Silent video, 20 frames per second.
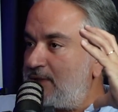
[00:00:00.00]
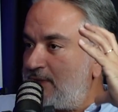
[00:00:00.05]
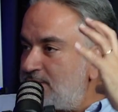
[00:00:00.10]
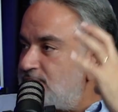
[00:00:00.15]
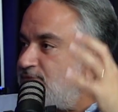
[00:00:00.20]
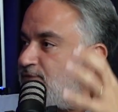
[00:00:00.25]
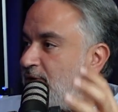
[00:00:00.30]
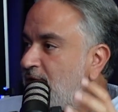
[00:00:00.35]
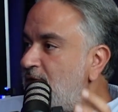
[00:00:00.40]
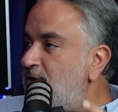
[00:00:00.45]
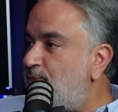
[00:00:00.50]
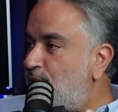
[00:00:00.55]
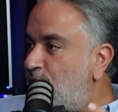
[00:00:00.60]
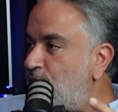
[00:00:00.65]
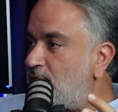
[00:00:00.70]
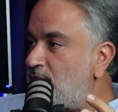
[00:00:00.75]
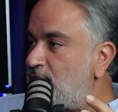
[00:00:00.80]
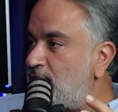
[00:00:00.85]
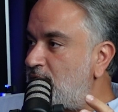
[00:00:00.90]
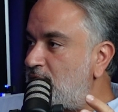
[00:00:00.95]
is very
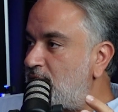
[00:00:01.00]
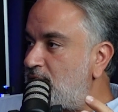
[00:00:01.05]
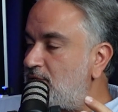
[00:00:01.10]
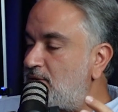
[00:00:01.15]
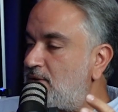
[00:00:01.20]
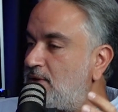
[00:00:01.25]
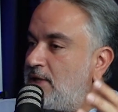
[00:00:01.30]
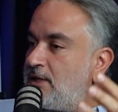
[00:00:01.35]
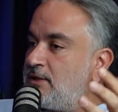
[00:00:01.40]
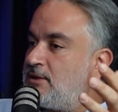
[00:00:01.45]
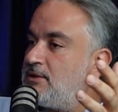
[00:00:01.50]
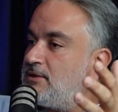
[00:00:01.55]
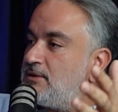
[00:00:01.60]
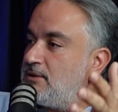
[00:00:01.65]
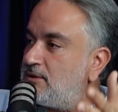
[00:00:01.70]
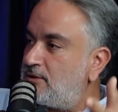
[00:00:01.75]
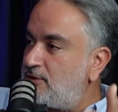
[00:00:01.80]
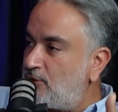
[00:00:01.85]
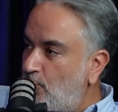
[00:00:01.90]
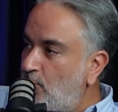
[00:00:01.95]
important, and
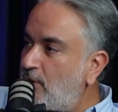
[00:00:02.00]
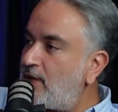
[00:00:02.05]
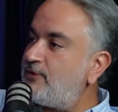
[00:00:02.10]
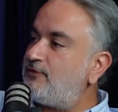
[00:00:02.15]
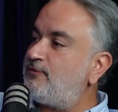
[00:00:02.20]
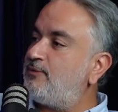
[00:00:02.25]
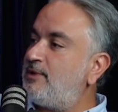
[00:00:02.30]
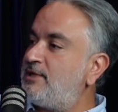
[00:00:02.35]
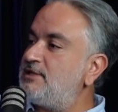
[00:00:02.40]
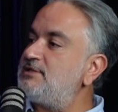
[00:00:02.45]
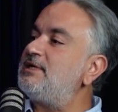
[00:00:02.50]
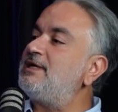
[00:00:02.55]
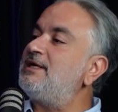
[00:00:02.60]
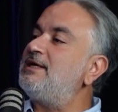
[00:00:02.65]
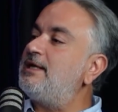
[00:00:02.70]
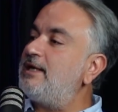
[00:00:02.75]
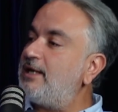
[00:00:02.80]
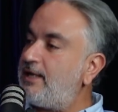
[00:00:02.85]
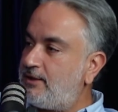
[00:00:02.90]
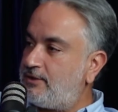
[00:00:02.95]
the wife plays a
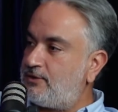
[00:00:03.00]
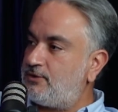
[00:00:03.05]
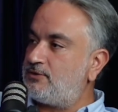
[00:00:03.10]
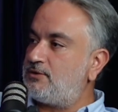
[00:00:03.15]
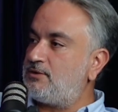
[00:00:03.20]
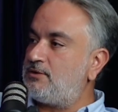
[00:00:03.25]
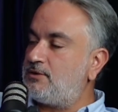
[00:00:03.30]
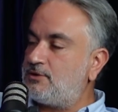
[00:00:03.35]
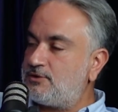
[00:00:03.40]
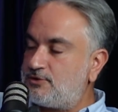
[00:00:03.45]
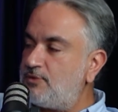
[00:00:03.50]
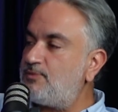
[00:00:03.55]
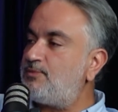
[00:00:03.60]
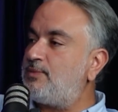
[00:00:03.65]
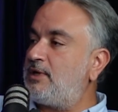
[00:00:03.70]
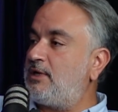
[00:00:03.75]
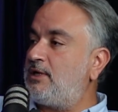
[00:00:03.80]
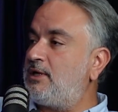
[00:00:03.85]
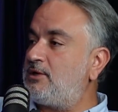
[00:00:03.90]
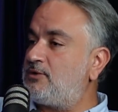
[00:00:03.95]
great role,
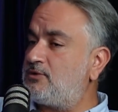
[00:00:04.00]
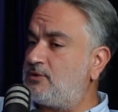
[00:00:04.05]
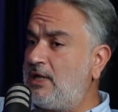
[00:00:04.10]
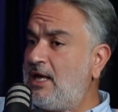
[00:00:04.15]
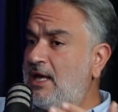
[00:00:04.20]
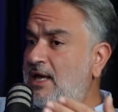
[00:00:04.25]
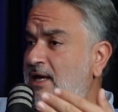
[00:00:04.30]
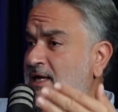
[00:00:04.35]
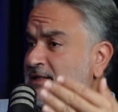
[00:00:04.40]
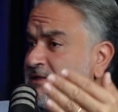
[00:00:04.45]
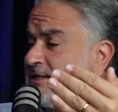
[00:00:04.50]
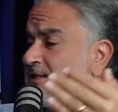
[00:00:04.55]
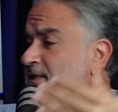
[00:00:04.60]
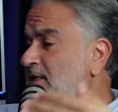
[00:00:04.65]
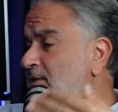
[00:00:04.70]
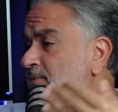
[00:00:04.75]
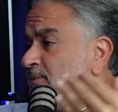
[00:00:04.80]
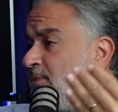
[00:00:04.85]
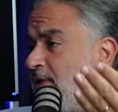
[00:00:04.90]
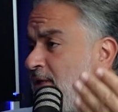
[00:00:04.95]
super great role. And it
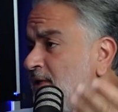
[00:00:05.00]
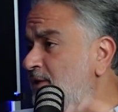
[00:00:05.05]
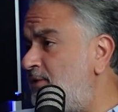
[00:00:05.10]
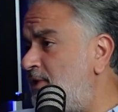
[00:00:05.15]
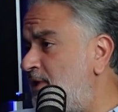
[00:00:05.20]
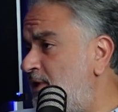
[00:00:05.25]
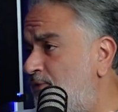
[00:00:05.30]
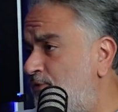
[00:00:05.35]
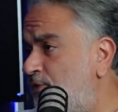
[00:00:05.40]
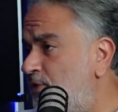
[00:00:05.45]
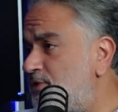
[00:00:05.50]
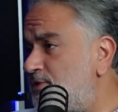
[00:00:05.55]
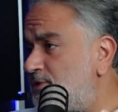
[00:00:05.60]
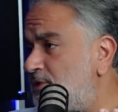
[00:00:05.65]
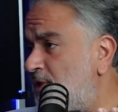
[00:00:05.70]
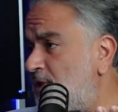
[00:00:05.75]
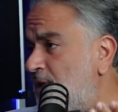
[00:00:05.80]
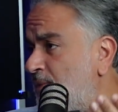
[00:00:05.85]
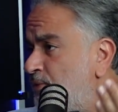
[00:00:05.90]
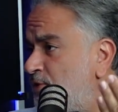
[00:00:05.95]
can be
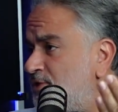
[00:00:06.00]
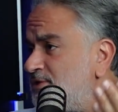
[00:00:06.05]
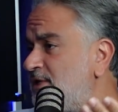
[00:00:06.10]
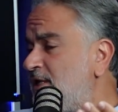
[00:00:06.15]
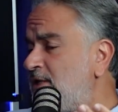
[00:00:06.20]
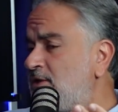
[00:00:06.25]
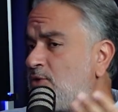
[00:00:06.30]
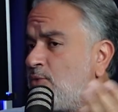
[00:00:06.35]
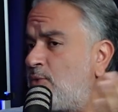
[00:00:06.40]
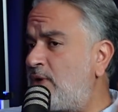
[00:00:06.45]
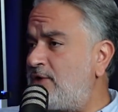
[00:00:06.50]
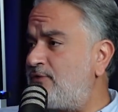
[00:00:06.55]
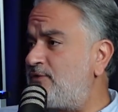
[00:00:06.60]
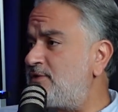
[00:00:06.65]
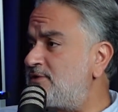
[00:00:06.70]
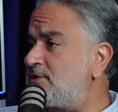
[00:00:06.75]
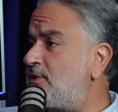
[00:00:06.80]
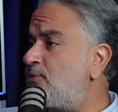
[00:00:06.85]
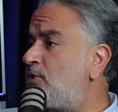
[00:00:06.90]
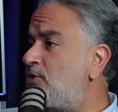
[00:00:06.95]
reversed. Now, I'm not saying the wife
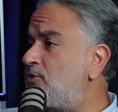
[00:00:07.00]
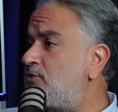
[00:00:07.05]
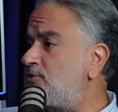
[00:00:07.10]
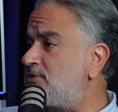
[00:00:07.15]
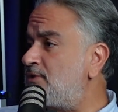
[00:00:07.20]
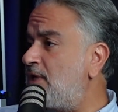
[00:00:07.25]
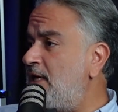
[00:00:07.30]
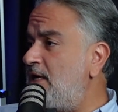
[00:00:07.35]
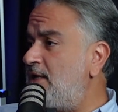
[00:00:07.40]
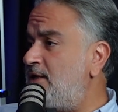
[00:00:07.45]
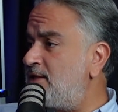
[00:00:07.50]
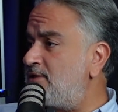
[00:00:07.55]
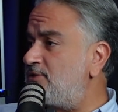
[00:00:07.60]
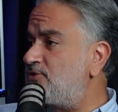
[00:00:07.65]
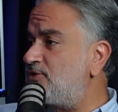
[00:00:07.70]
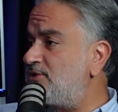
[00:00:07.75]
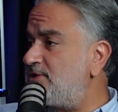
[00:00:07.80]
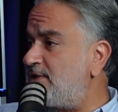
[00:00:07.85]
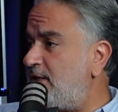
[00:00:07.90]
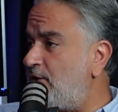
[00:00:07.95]
is someone who
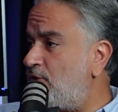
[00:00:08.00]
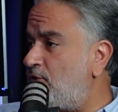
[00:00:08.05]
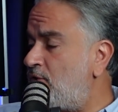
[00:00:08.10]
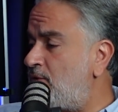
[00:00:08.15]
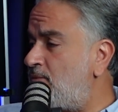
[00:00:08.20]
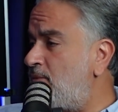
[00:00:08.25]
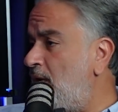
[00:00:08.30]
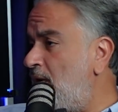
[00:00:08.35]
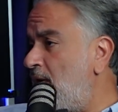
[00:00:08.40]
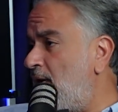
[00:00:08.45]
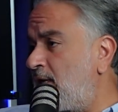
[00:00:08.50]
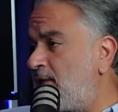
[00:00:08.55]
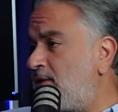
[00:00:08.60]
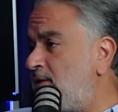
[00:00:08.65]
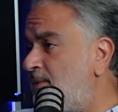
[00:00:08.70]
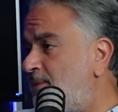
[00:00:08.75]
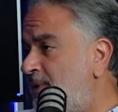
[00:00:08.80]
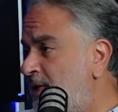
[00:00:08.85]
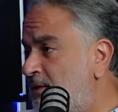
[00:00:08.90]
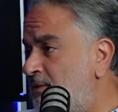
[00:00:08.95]
needs to stay home
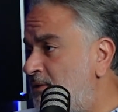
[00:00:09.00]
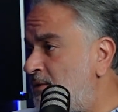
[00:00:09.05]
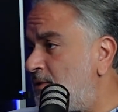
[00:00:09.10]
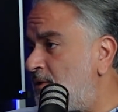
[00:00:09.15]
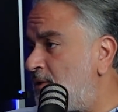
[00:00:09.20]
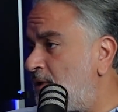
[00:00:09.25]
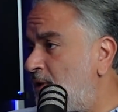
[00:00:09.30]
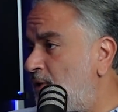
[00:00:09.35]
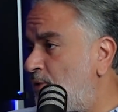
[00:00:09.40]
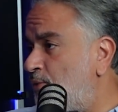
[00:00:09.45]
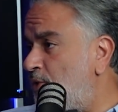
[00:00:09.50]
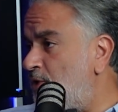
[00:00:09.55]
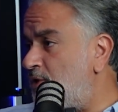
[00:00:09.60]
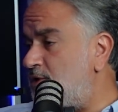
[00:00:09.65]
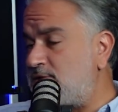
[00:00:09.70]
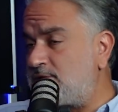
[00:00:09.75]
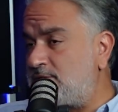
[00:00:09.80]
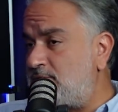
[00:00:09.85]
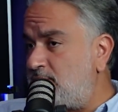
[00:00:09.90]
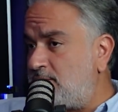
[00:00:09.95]
and the man
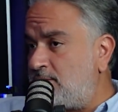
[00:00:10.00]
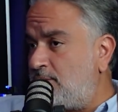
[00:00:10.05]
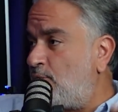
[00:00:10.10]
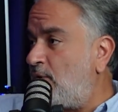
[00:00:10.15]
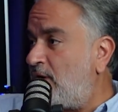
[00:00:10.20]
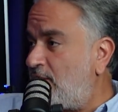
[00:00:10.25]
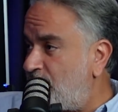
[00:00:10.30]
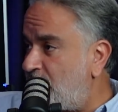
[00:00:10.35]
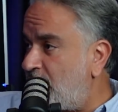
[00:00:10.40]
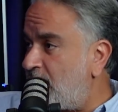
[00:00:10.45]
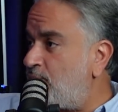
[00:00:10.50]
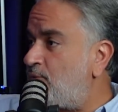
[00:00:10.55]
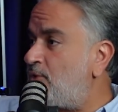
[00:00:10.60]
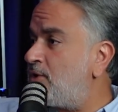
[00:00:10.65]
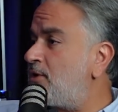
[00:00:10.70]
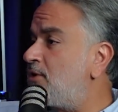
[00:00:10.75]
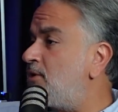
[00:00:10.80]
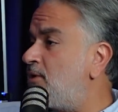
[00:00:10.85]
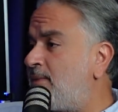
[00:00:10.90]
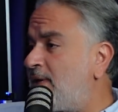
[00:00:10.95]
works. The wife can
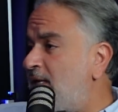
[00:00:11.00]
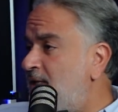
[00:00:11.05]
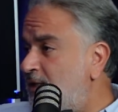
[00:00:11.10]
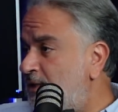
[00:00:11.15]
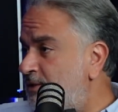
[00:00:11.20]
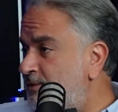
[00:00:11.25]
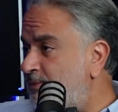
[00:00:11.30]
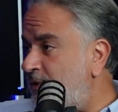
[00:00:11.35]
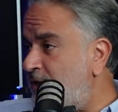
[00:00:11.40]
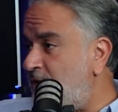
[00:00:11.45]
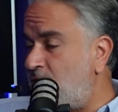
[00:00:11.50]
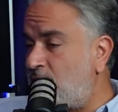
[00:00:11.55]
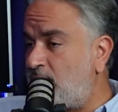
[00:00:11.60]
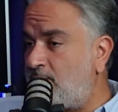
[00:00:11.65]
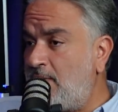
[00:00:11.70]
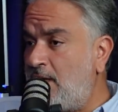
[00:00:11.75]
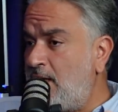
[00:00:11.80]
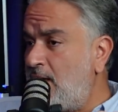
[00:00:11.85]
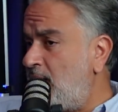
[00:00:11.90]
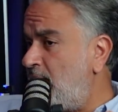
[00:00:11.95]
work, the man can be
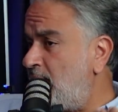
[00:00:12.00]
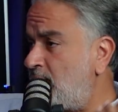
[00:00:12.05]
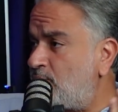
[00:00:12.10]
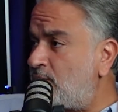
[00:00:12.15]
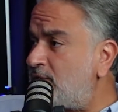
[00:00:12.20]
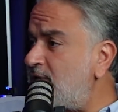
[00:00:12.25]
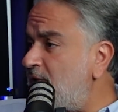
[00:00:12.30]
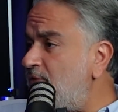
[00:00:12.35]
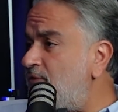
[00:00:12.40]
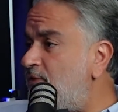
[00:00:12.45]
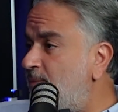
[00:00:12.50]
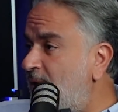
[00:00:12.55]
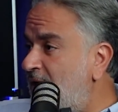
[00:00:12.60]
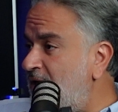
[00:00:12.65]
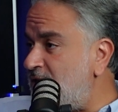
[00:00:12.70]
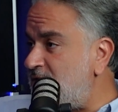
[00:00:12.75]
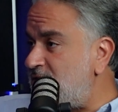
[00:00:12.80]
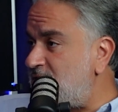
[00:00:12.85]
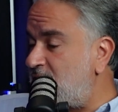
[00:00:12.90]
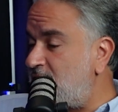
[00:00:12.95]
home, and whatever
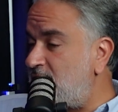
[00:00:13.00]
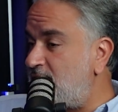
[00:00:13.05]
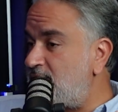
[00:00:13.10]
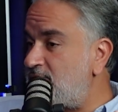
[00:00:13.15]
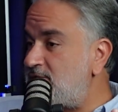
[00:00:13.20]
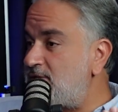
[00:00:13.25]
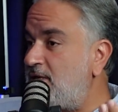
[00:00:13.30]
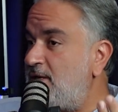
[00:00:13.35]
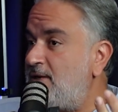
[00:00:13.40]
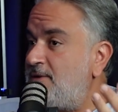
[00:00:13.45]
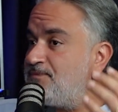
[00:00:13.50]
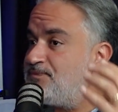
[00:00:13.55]
balance it is,